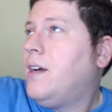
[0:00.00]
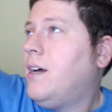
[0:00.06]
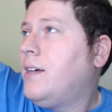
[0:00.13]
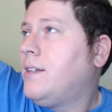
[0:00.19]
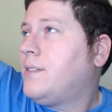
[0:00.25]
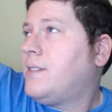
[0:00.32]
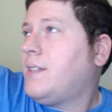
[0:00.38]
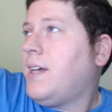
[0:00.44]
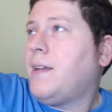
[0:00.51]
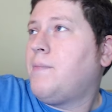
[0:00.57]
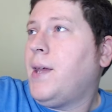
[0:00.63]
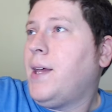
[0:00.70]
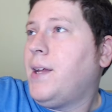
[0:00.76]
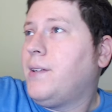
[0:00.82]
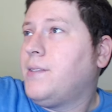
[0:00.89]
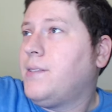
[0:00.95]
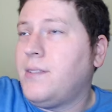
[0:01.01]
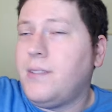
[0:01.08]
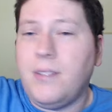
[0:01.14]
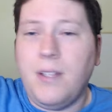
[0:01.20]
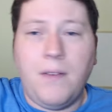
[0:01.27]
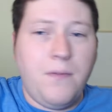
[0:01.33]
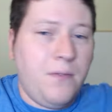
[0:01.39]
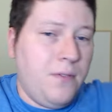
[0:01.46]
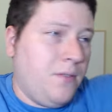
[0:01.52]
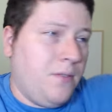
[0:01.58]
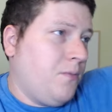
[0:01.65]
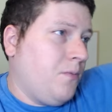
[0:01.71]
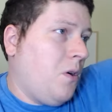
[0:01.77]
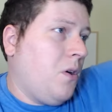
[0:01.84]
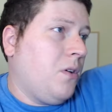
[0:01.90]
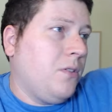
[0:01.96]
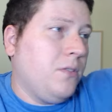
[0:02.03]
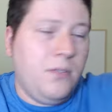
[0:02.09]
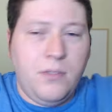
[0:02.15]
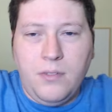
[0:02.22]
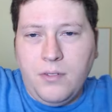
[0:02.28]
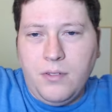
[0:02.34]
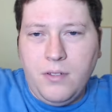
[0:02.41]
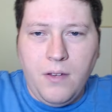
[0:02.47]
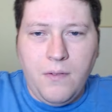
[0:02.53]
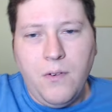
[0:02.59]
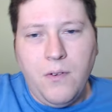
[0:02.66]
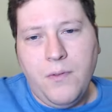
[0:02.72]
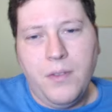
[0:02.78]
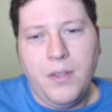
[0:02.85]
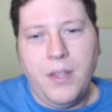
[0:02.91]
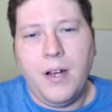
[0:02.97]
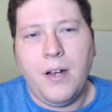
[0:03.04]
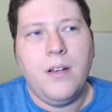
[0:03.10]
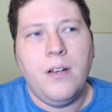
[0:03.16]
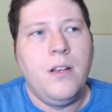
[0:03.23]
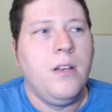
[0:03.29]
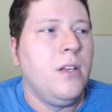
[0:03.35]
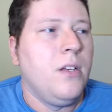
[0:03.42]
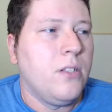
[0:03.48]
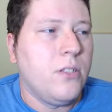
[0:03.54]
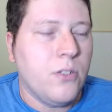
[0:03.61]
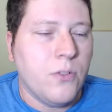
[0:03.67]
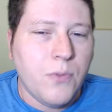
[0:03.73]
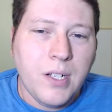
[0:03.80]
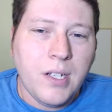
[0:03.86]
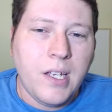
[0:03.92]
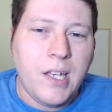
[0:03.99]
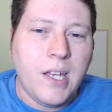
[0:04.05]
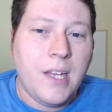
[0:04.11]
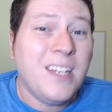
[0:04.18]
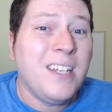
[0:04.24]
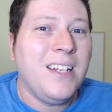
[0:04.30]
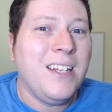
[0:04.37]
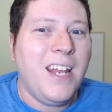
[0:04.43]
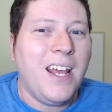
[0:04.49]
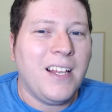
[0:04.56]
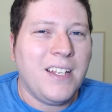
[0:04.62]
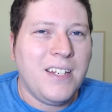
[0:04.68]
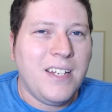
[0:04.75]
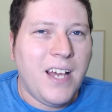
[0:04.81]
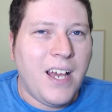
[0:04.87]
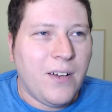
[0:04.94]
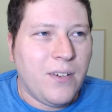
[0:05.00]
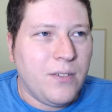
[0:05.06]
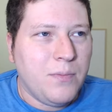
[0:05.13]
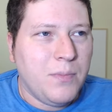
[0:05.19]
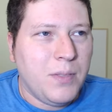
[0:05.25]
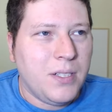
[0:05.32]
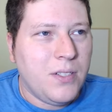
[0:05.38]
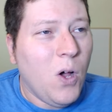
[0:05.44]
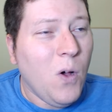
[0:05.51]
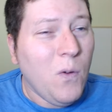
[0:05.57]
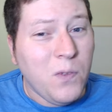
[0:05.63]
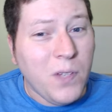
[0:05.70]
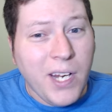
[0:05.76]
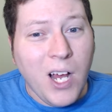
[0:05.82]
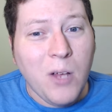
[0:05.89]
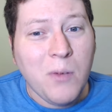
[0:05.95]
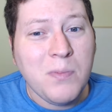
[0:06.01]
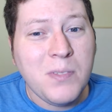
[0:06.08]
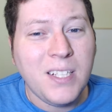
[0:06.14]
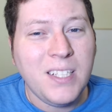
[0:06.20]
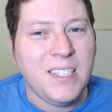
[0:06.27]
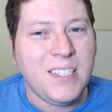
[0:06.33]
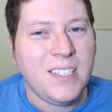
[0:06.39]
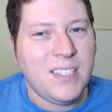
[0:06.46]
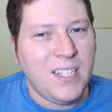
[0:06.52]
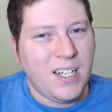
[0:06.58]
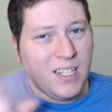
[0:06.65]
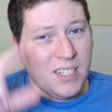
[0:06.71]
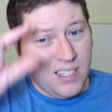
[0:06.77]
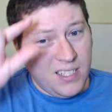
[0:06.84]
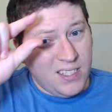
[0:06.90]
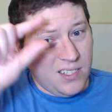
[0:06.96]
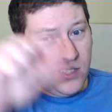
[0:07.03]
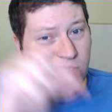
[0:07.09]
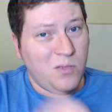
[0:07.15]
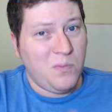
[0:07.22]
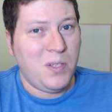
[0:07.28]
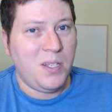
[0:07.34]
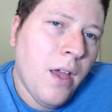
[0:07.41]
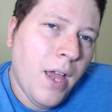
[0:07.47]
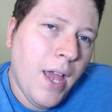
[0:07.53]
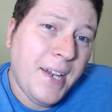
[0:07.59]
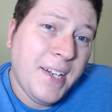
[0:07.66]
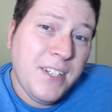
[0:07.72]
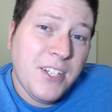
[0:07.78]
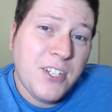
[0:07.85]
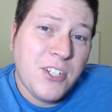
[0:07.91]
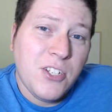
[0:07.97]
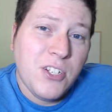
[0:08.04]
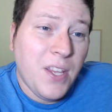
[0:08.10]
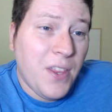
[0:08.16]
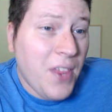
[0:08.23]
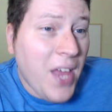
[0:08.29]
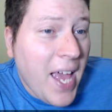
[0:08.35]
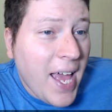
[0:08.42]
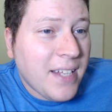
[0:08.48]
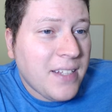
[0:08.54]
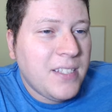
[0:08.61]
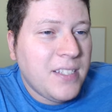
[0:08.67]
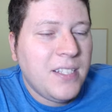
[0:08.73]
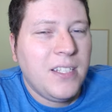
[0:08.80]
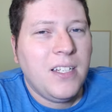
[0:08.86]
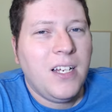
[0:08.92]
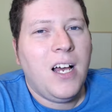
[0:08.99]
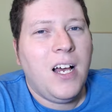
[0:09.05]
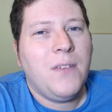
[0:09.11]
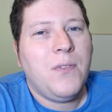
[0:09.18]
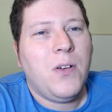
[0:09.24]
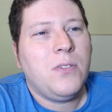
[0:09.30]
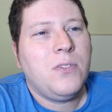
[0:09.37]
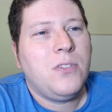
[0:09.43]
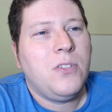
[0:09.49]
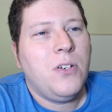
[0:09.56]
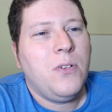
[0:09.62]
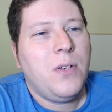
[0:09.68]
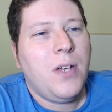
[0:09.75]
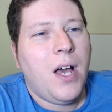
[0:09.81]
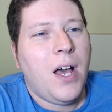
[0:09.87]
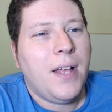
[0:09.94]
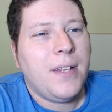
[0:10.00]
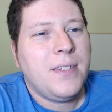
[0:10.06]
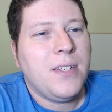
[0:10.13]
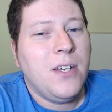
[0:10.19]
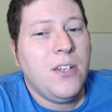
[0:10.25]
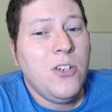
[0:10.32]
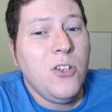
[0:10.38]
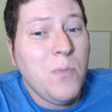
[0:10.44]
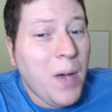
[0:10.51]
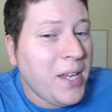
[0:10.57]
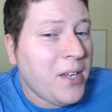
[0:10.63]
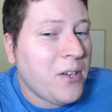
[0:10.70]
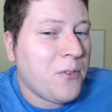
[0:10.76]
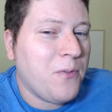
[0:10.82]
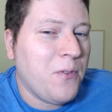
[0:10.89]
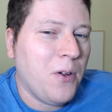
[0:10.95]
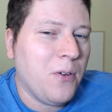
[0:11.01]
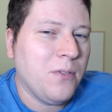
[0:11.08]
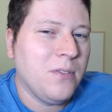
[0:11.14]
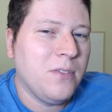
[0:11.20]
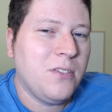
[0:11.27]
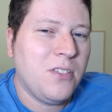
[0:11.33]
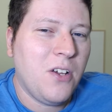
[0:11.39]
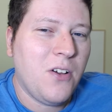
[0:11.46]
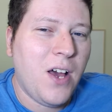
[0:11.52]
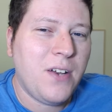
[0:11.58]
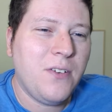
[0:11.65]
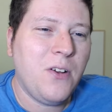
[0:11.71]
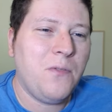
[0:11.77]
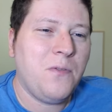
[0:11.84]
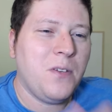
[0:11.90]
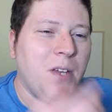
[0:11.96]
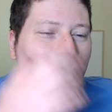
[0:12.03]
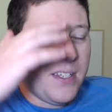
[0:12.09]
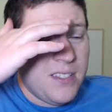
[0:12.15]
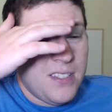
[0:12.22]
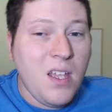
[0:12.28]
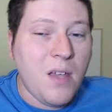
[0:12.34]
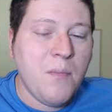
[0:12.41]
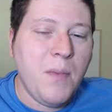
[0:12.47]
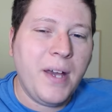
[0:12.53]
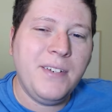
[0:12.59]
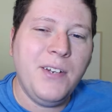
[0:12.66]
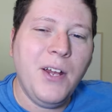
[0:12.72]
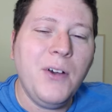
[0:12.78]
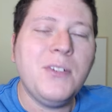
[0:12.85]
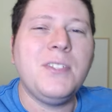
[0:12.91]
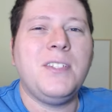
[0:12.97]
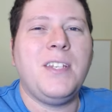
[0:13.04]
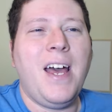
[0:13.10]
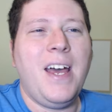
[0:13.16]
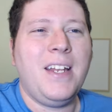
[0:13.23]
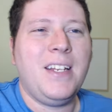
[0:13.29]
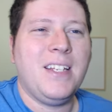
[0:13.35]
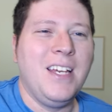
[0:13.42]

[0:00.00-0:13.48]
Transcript: side panels and stuff for the walls and stuff over there to really nail it down, but hopefully it helps at least a little bit. In addition to that, I've also got a new microphone. So I don't know if you guys might have noticed that,